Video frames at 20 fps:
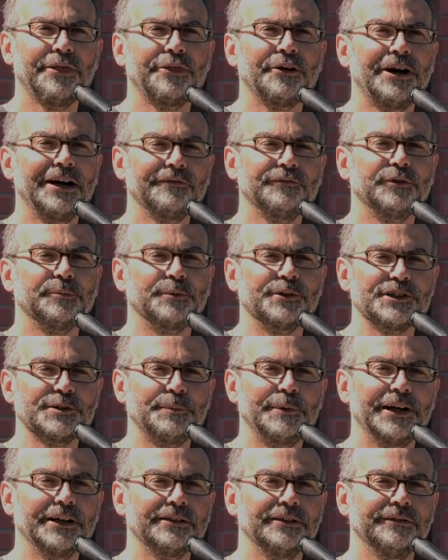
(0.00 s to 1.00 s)
thoughtful
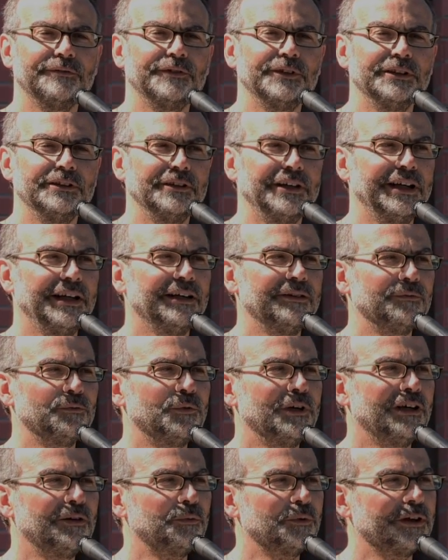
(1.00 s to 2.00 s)
perspective and
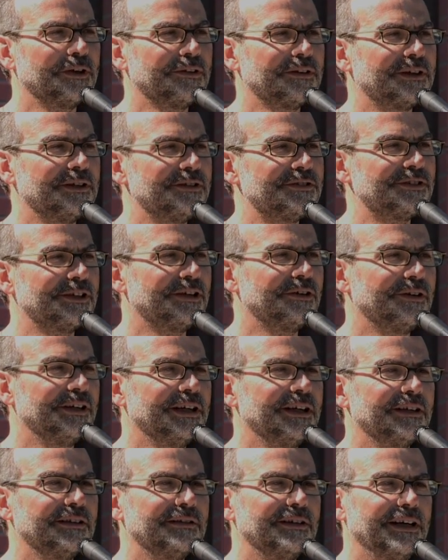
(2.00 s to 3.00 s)
well worth
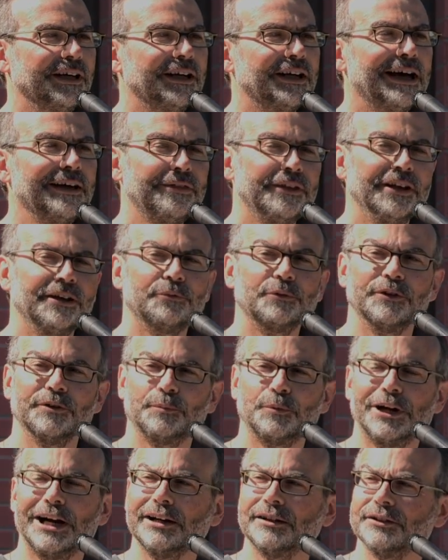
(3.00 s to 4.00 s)
considering, and I think worth
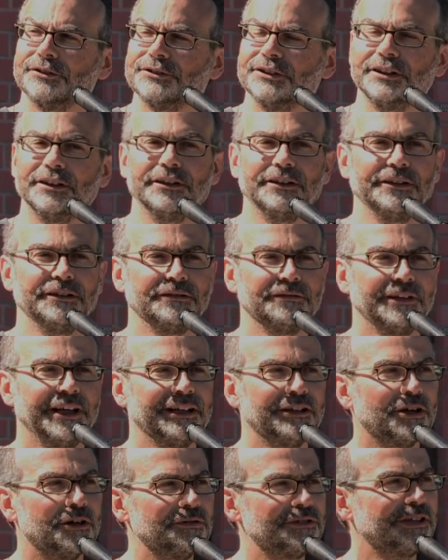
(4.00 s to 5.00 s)
practicing. And
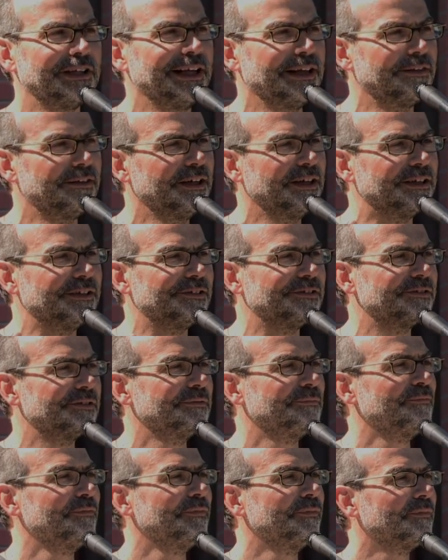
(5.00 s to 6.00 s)
it goes like this.
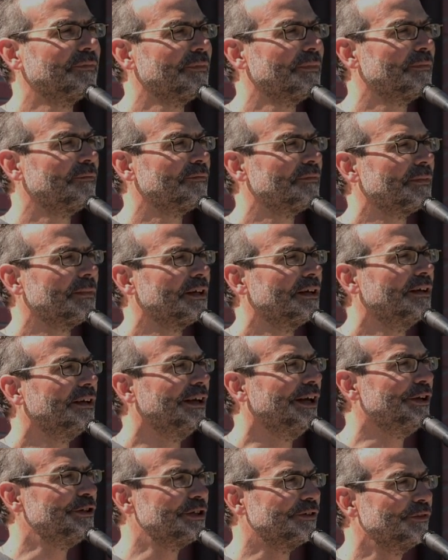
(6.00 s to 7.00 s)

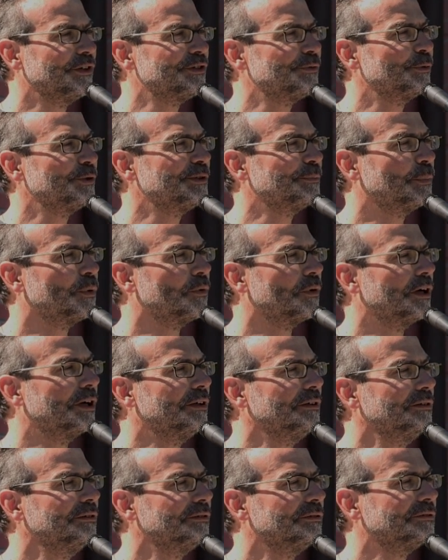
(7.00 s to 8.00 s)
Each of us was
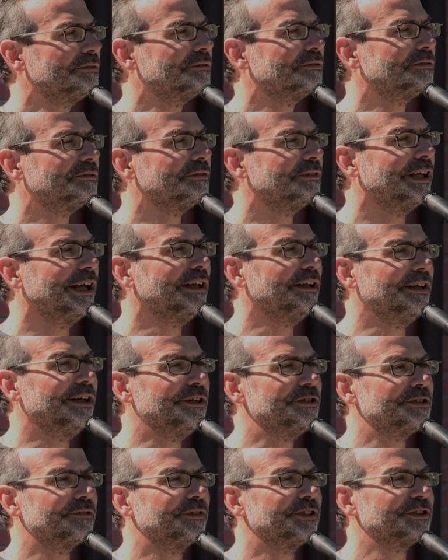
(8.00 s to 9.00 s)
born, and
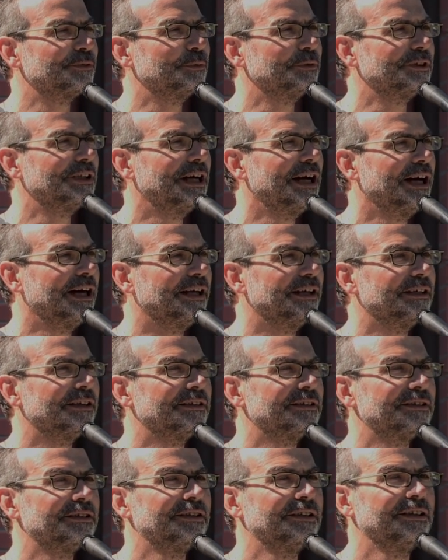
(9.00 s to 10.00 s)
each of us will die.
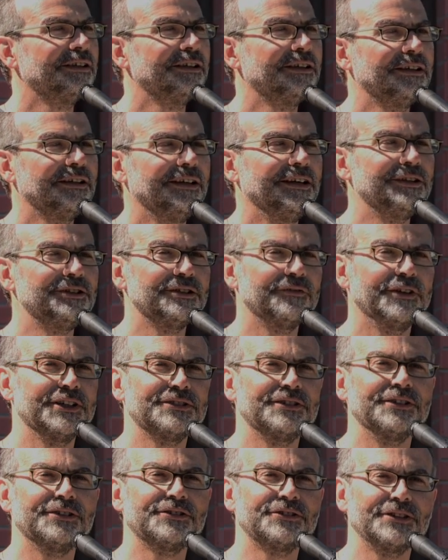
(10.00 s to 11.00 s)
Each of
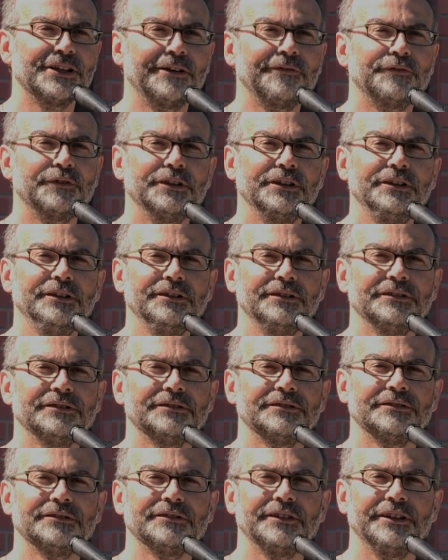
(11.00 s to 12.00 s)
us has suffered,
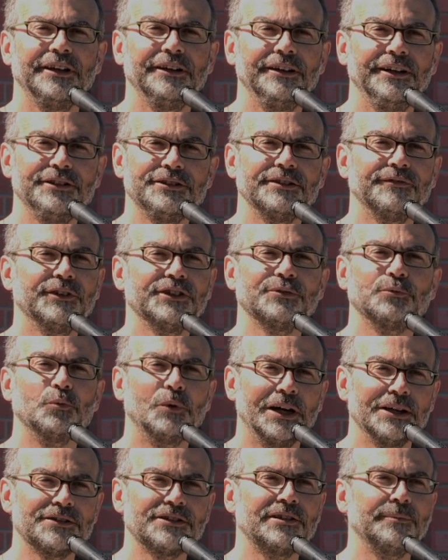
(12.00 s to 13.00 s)
and each of us
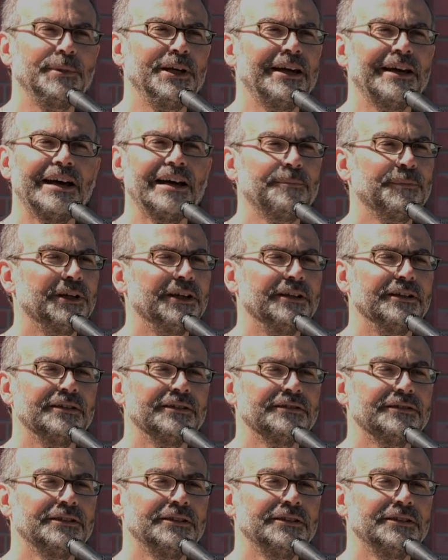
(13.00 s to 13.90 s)
wants to be happy.